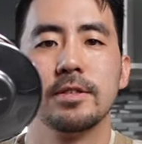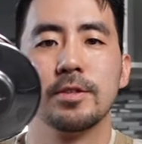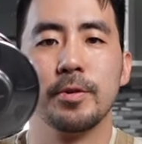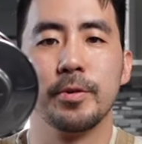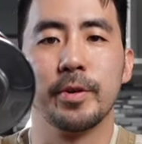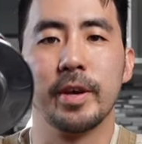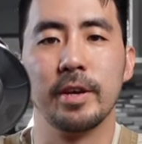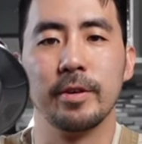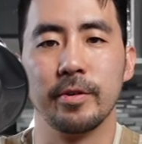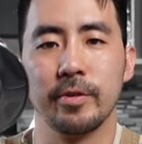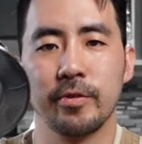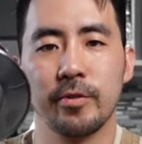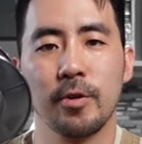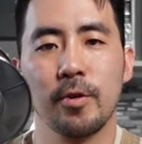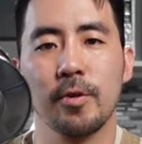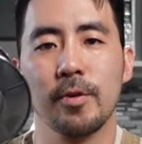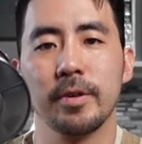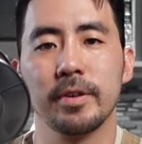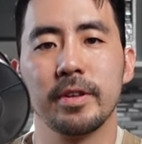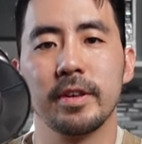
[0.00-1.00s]
so you can
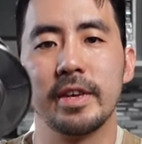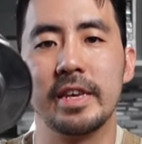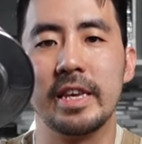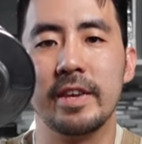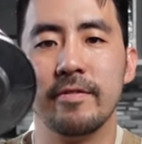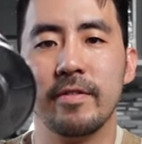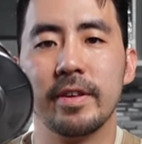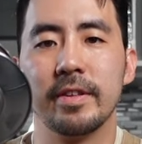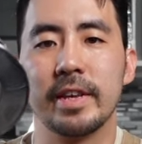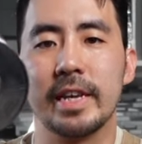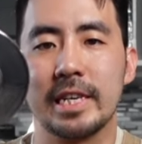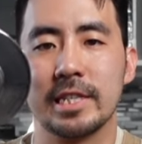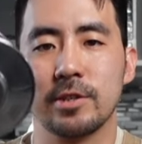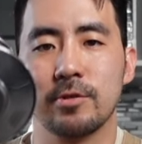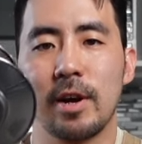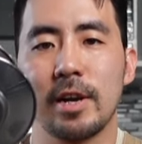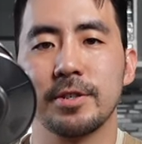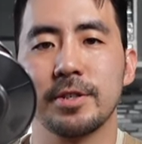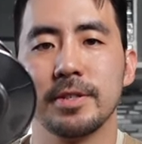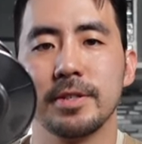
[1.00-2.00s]
ensure the even
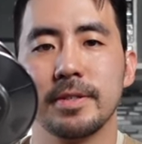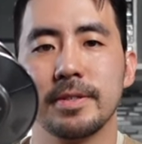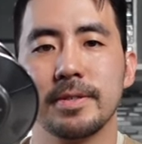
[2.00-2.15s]
extraction.